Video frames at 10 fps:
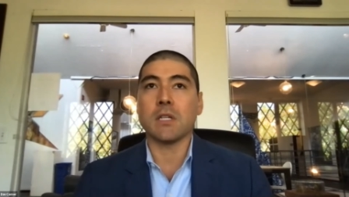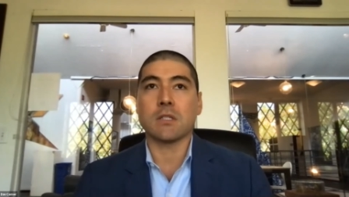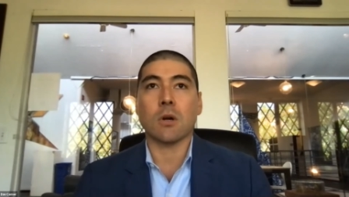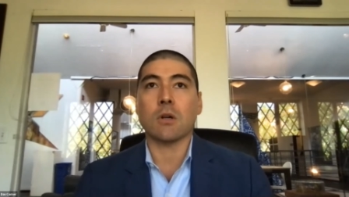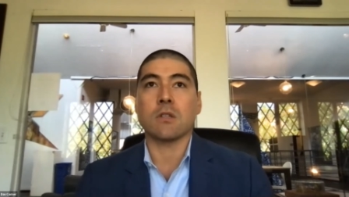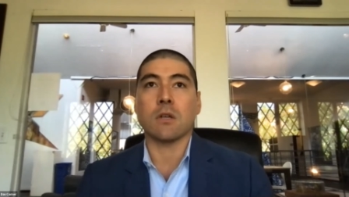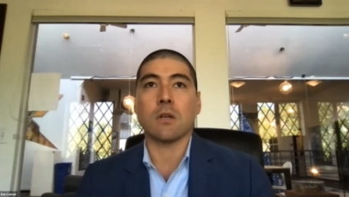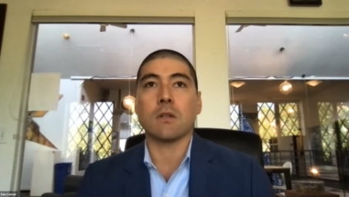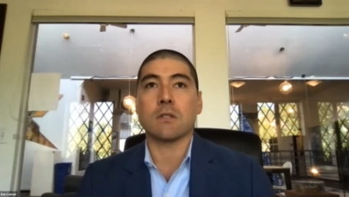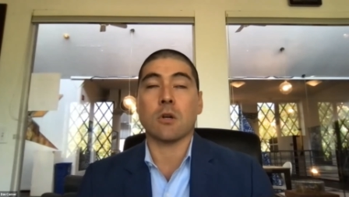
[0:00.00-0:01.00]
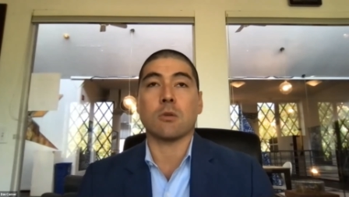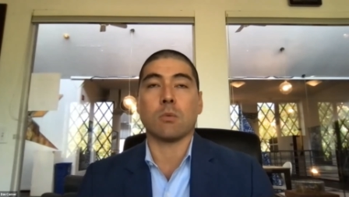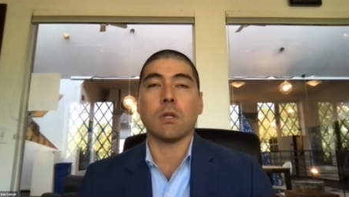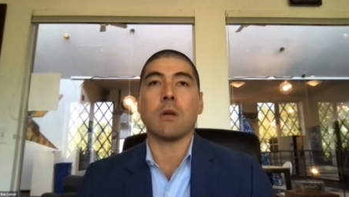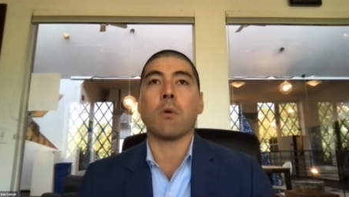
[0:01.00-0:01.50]
start to
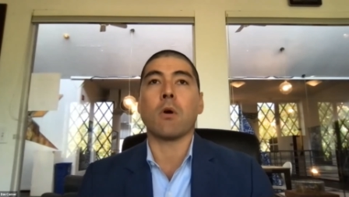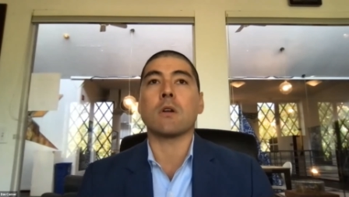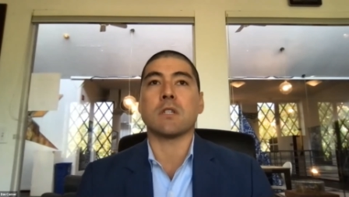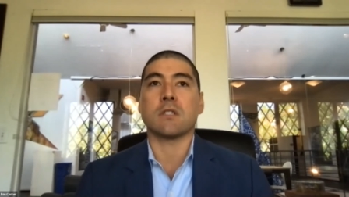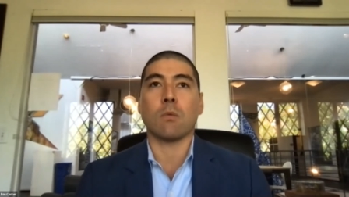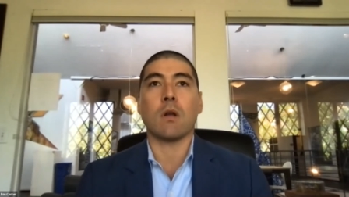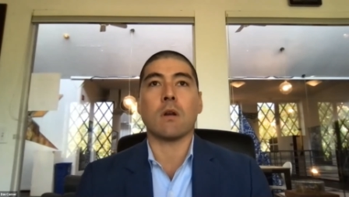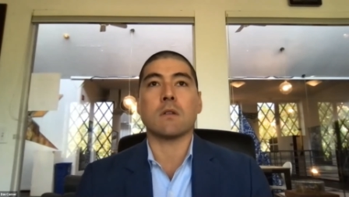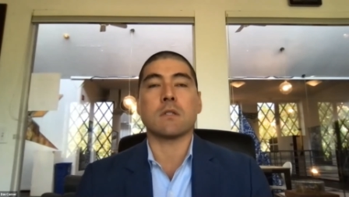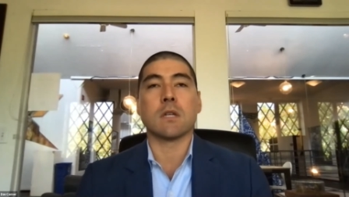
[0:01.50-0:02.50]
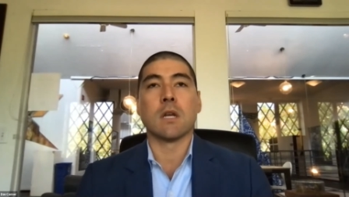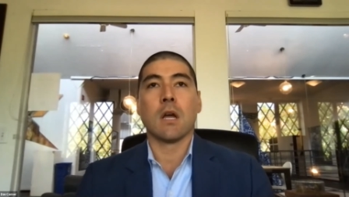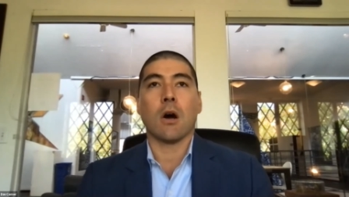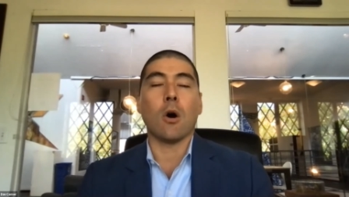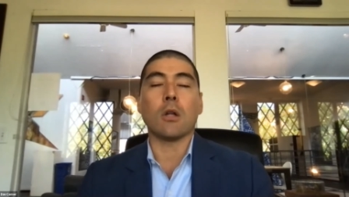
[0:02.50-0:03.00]
really emerge as the winners,
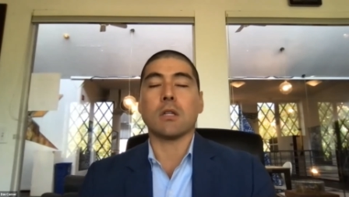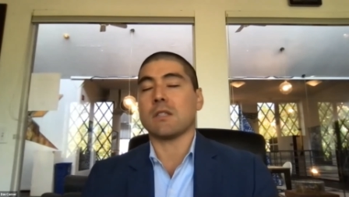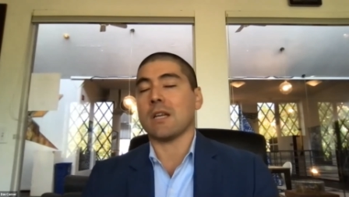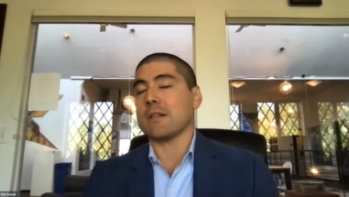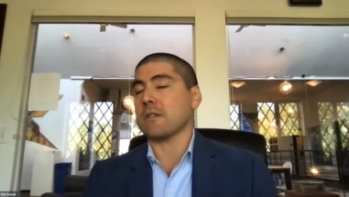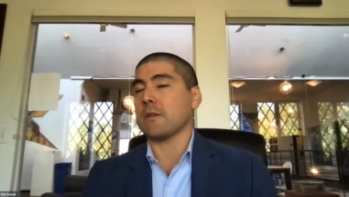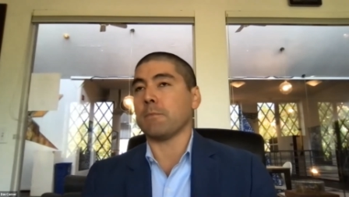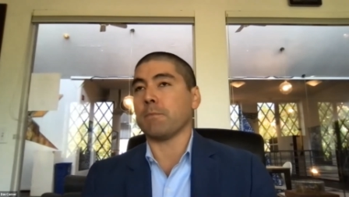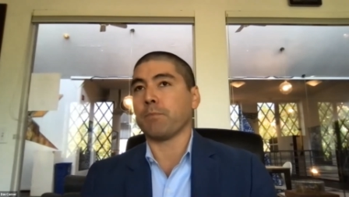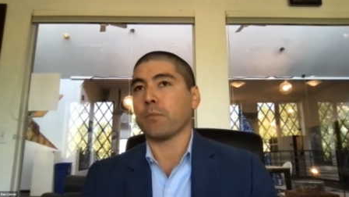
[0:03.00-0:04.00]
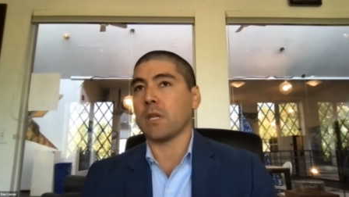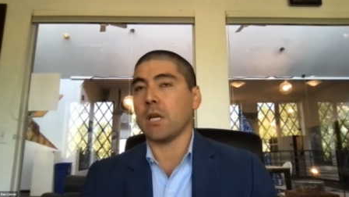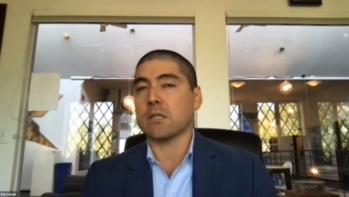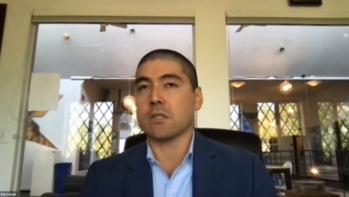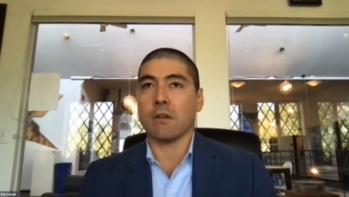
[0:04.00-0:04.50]
all the attention
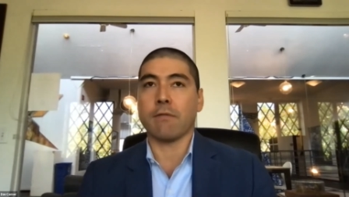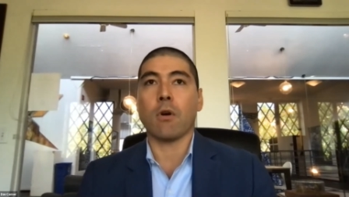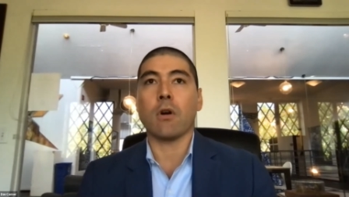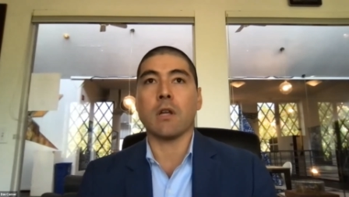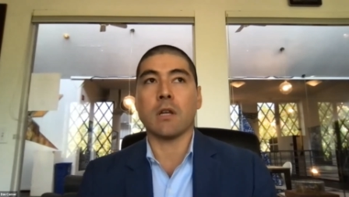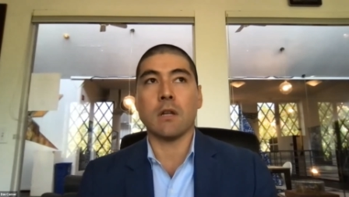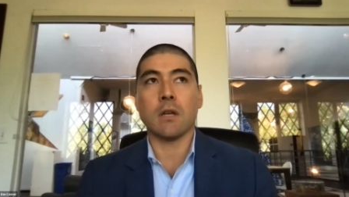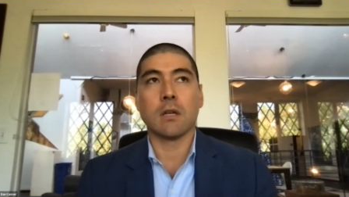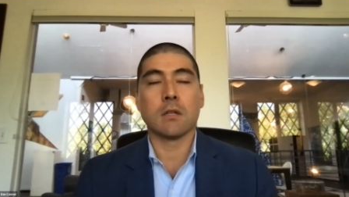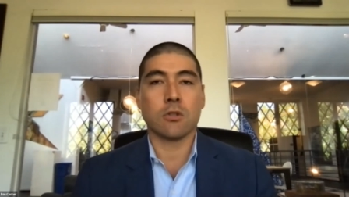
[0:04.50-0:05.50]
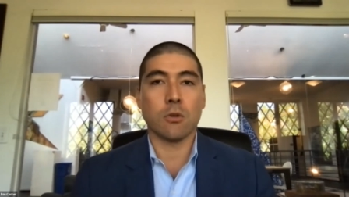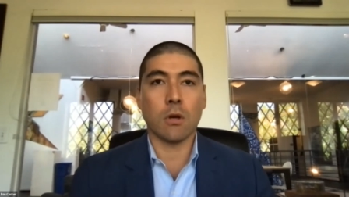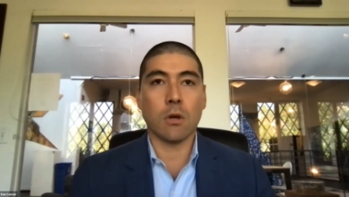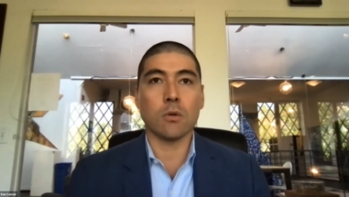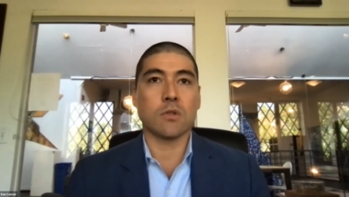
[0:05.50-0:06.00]
gets diverted
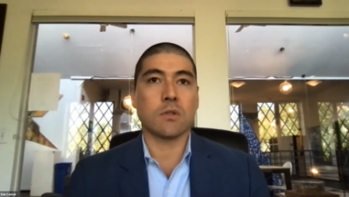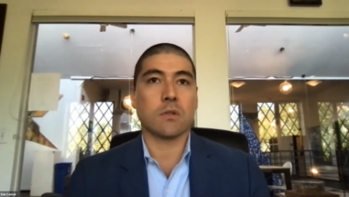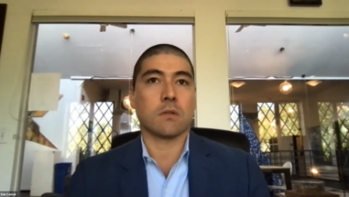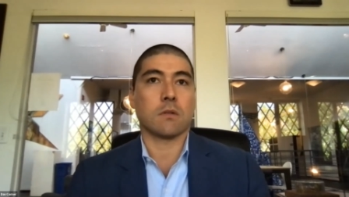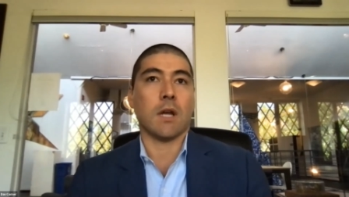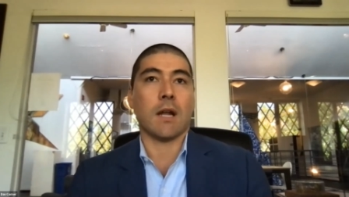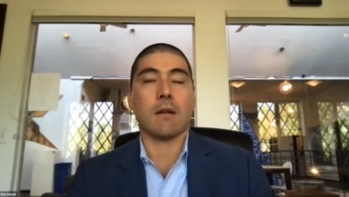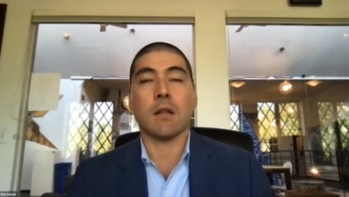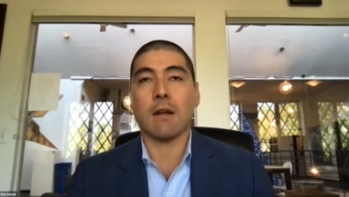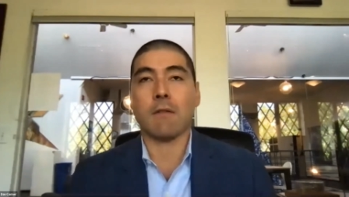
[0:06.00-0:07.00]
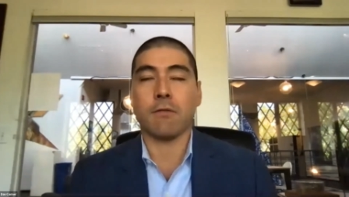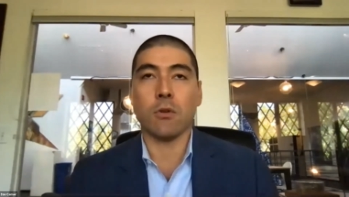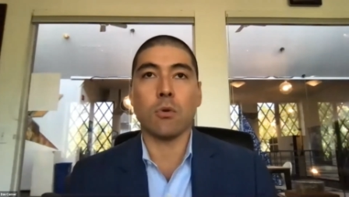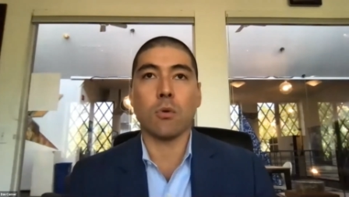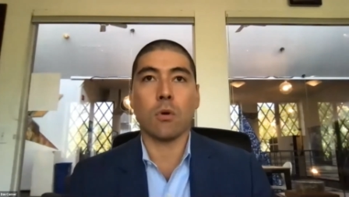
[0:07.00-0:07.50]
to that
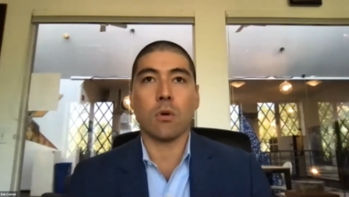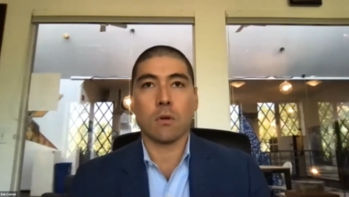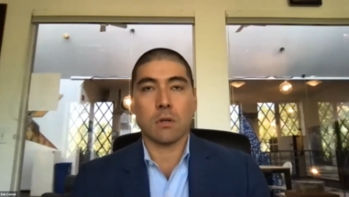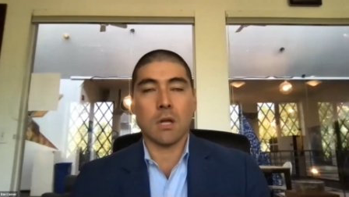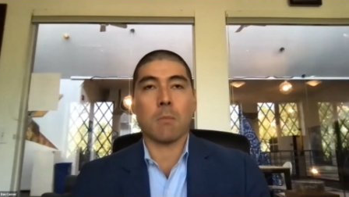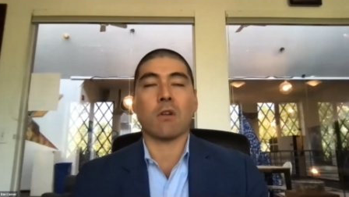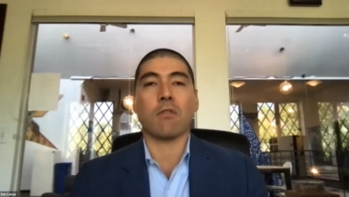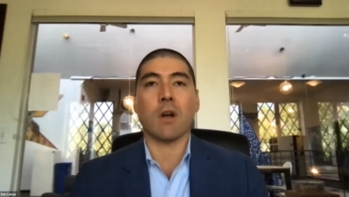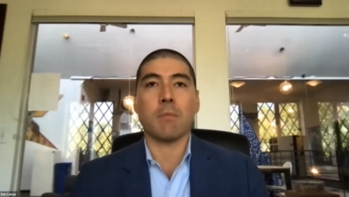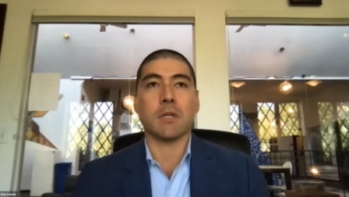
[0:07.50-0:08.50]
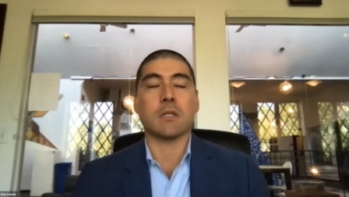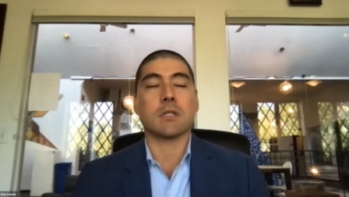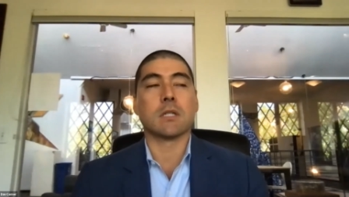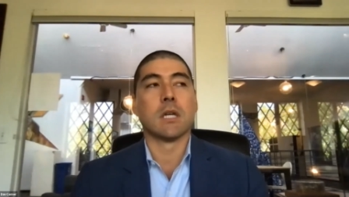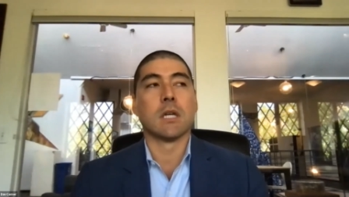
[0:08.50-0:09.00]
few number of companies,
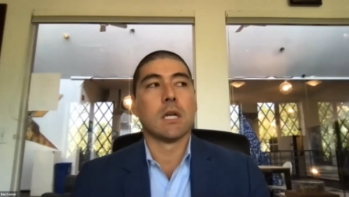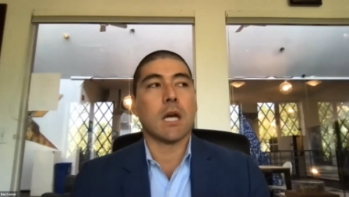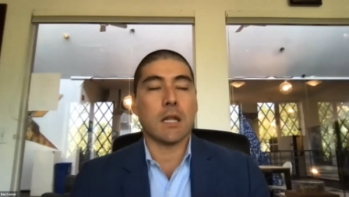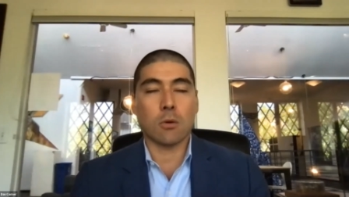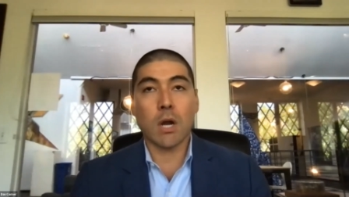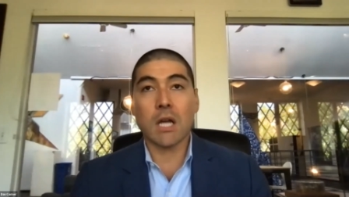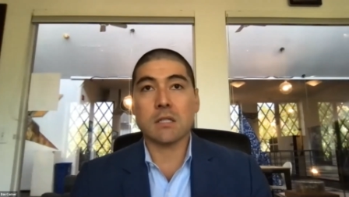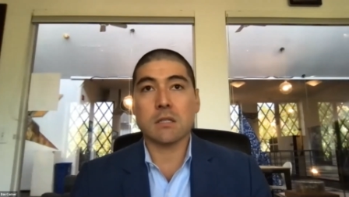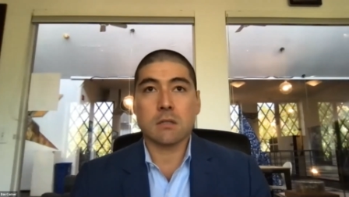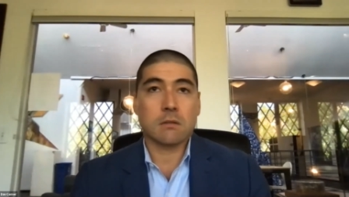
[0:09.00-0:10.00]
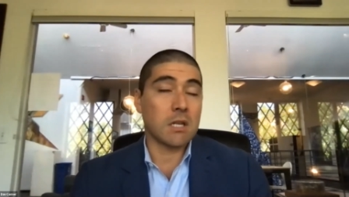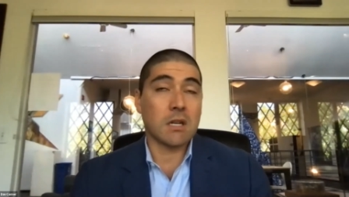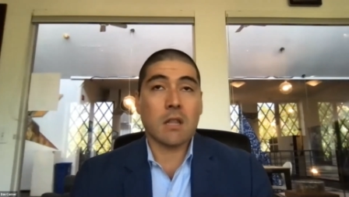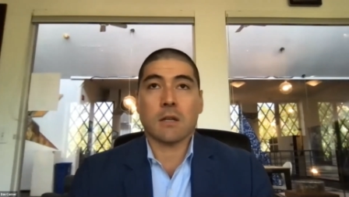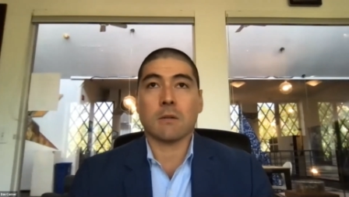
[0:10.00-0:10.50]
and the rest get nothing.